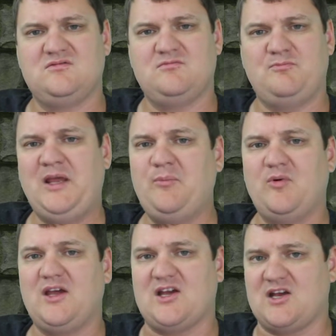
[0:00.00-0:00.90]
People
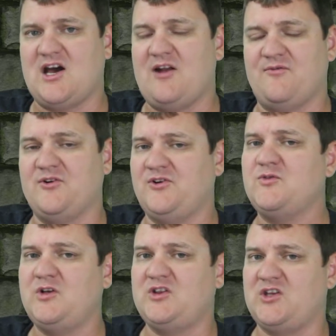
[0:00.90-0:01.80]
get caught for
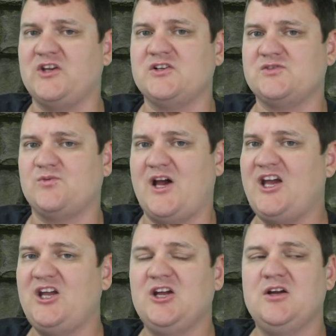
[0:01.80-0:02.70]
doing things,
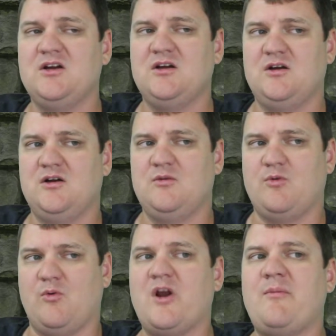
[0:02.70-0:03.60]
right?
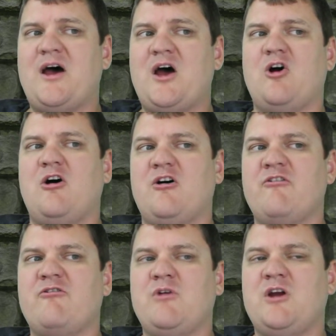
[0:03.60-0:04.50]
But what about all
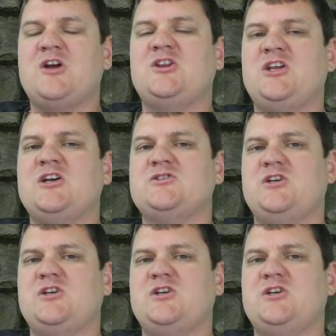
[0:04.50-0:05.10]
the weird things they